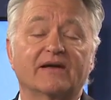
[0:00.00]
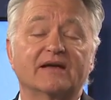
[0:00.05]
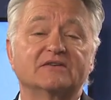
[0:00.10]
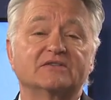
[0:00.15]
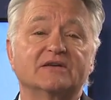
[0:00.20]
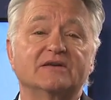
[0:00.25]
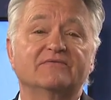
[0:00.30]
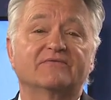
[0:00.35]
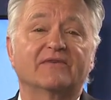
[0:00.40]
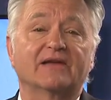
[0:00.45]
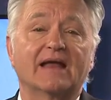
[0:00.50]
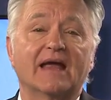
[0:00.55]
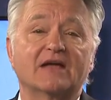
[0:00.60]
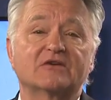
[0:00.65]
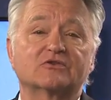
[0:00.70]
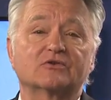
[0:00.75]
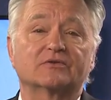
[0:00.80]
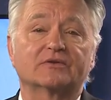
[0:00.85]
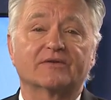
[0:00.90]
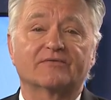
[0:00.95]
facing
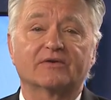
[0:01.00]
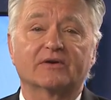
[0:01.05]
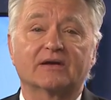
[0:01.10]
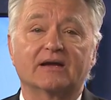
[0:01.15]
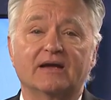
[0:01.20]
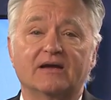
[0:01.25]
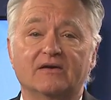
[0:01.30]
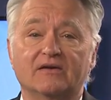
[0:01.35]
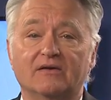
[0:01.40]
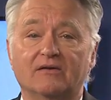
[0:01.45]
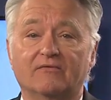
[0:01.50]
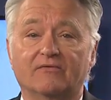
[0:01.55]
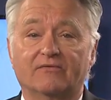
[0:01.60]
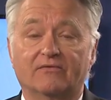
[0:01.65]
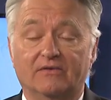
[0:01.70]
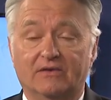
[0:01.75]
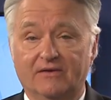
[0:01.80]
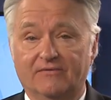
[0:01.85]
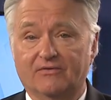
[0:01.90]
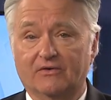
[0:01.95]
financial
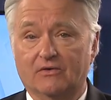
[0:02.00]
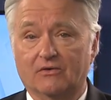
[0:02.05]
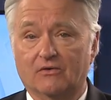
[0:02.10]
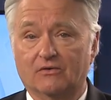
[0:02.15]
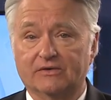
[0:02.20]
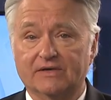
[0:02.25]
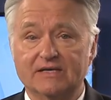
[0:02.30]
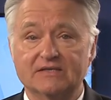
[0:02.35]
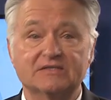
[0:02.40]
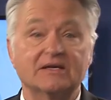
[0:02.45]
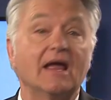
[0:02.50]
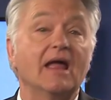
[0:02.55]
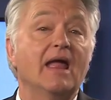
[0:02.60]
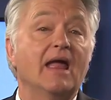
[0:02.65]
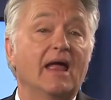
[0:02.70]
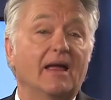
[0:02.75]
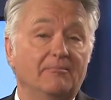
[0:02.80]
difficulties